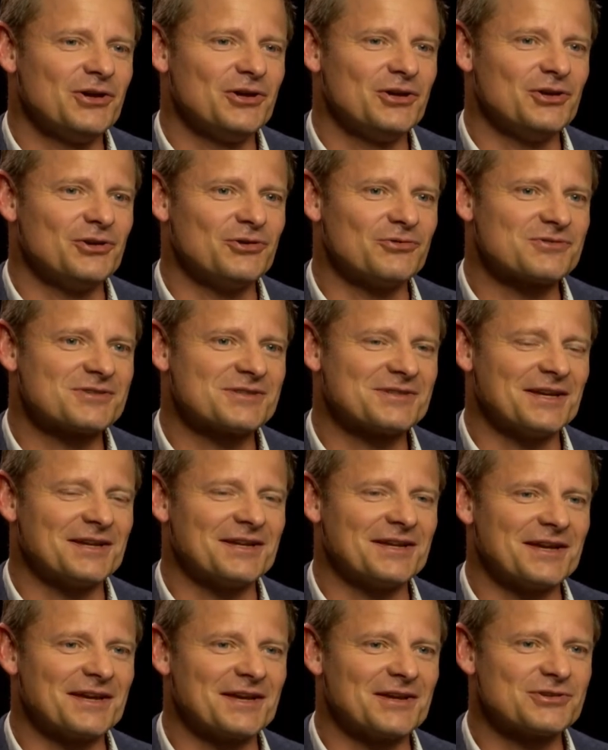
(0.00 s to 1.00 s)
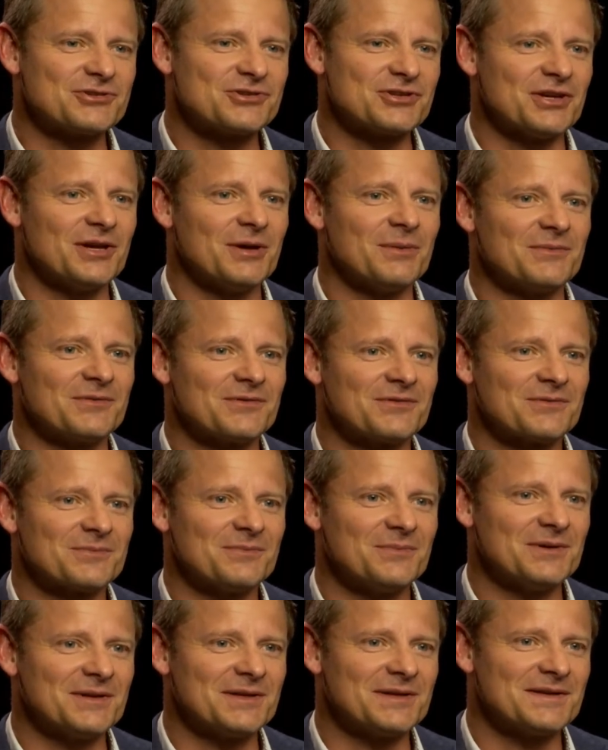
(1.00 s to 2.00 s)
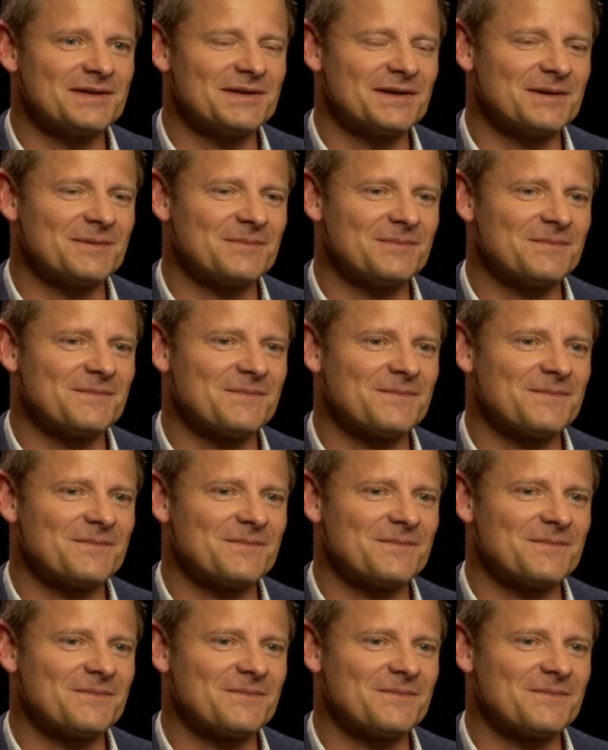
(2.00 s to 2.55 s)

you know studying chimps, but. Um,